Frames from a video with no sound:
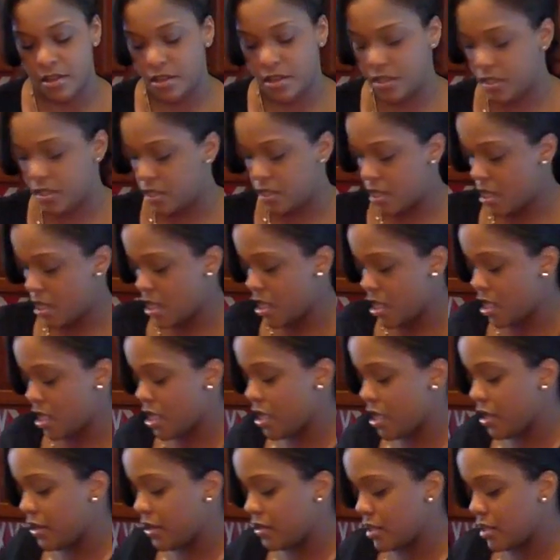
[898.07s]
Just
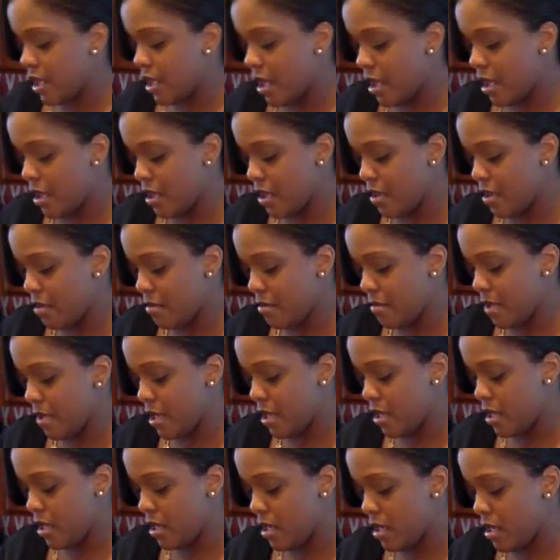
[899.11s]
take your time,
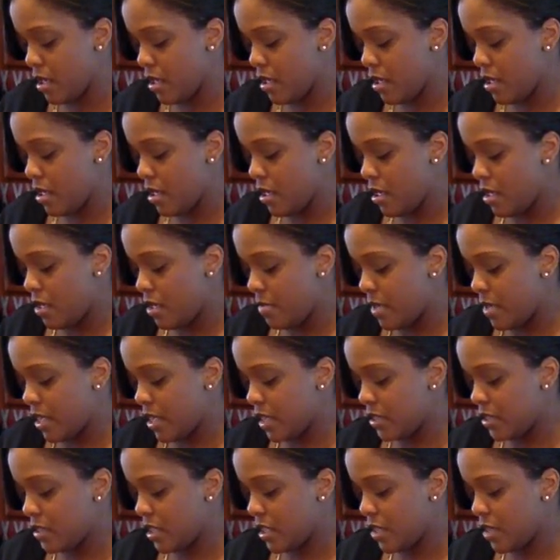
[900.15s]

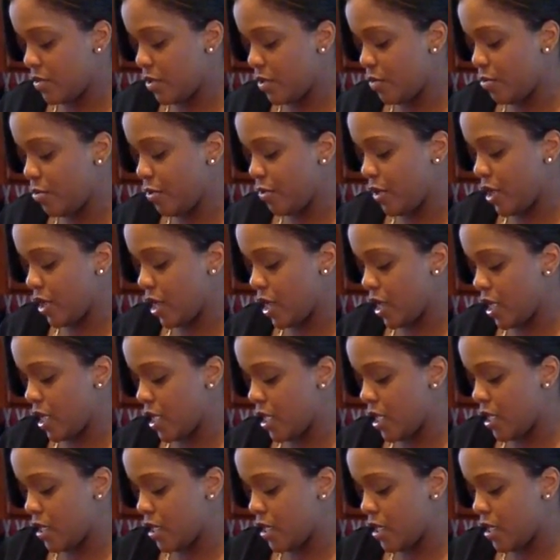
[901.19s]
because they will break.